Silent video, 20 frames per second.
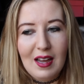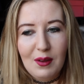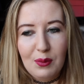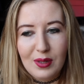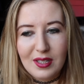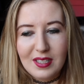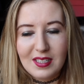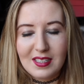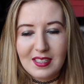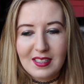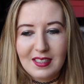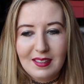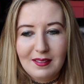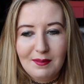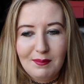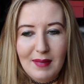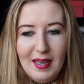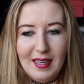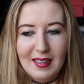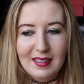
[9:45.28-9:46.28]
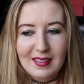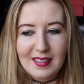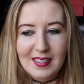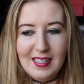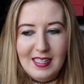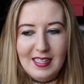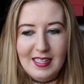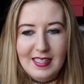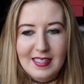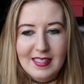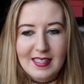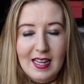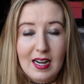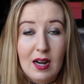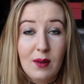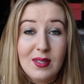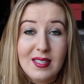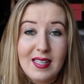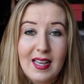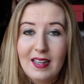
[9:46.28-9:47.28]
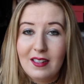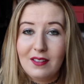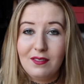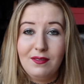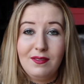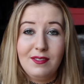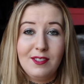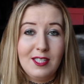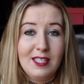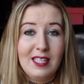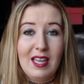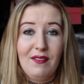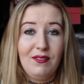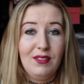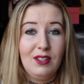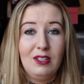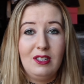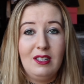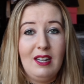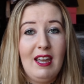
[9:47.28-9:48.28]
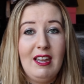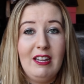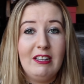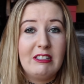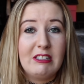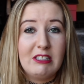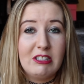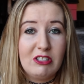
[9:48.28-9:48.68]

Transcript: would make teas, and I was like 7, 8,